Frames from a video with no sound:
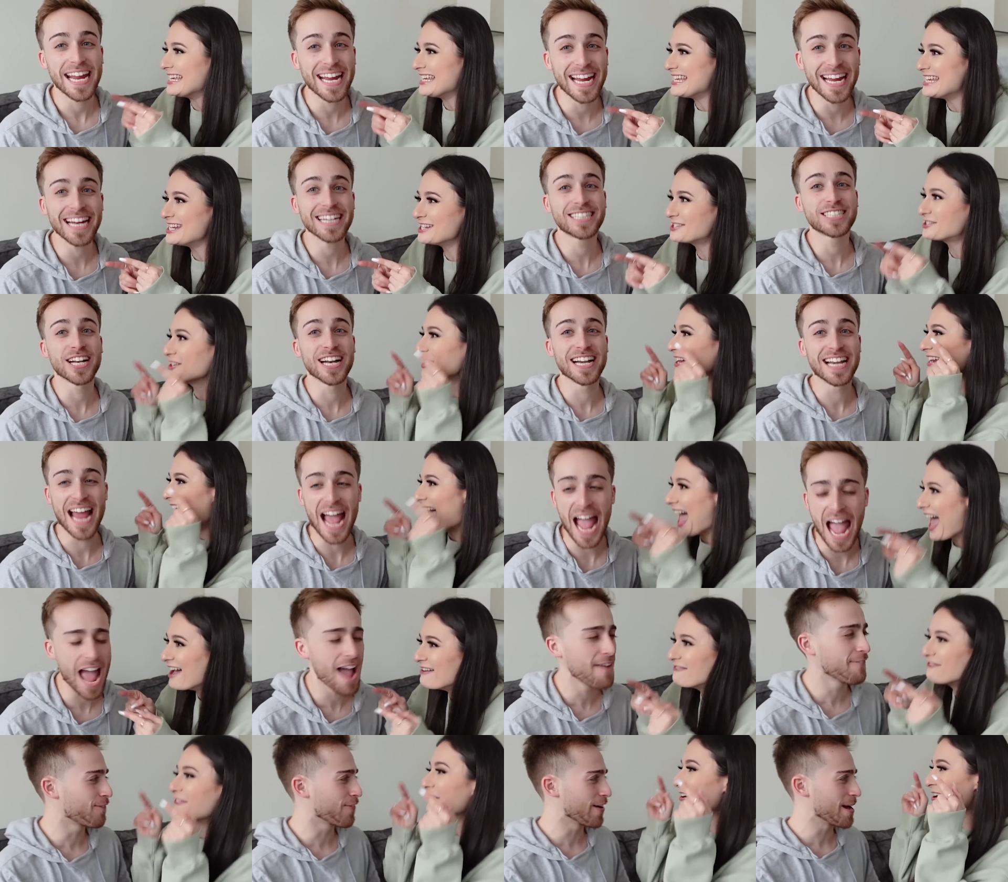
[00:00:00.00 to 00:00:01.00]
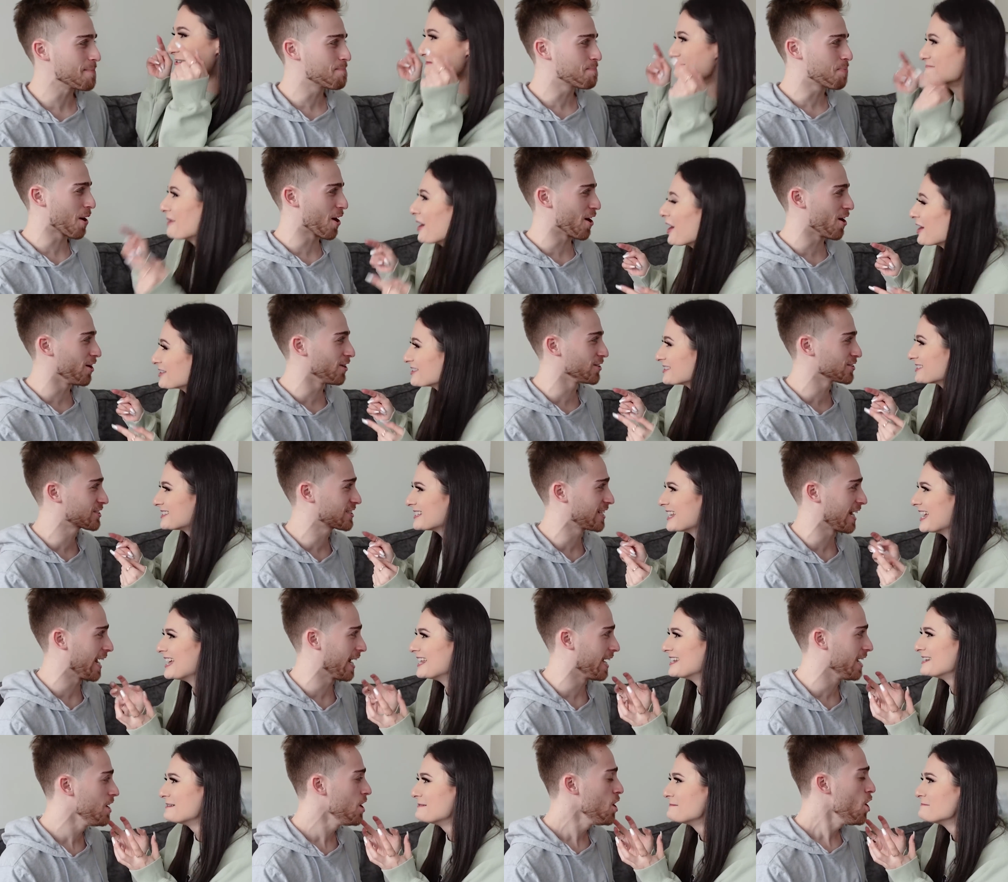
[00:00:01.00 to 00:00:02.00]
Speaker 1: each and every
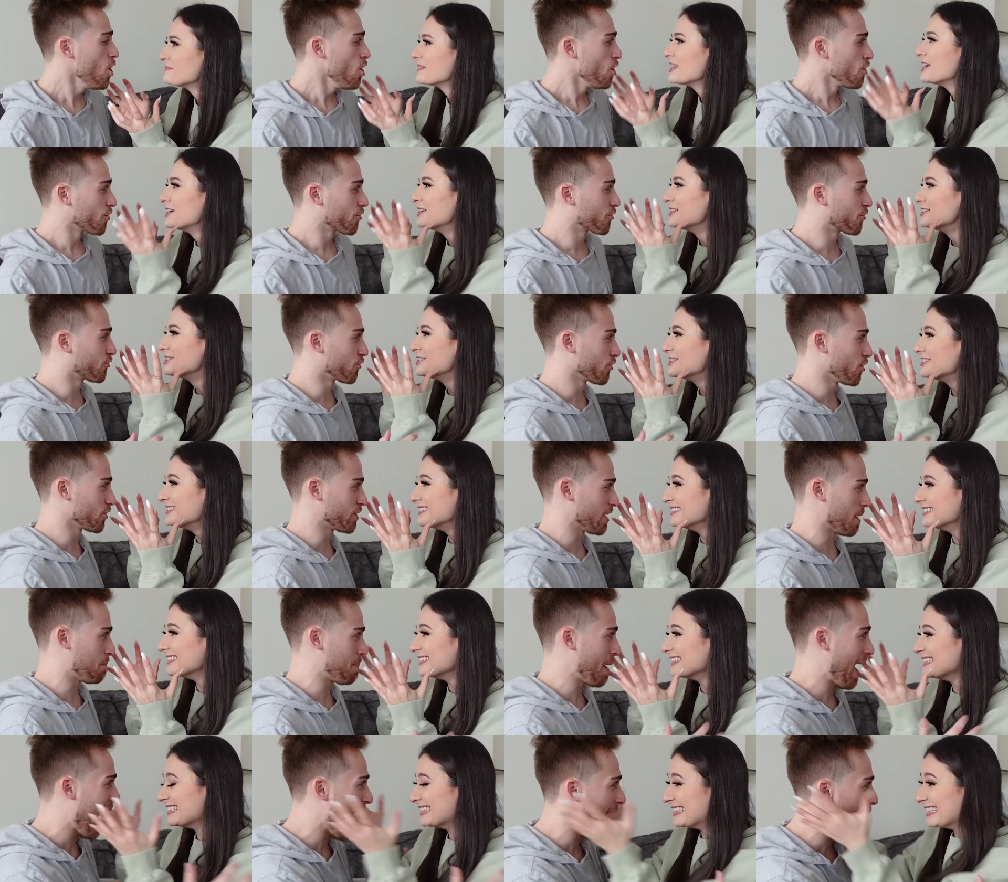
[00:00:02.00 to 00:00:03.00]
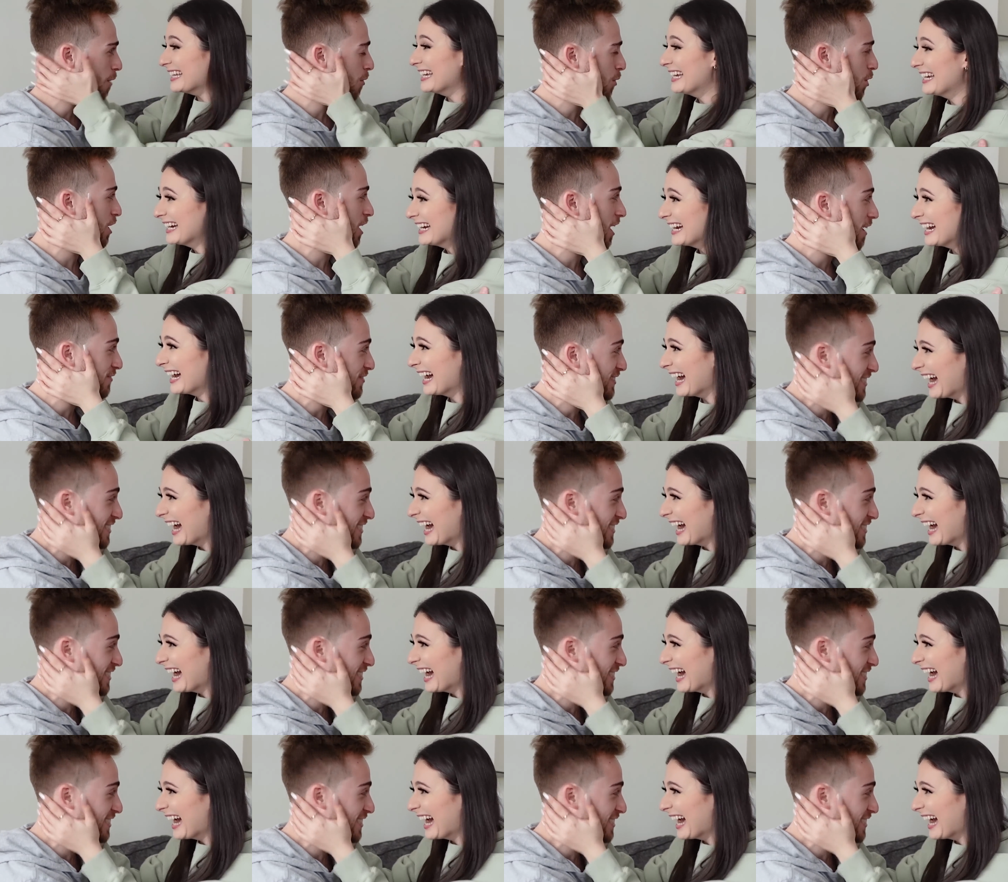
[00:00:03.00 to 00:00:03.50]
person through the power of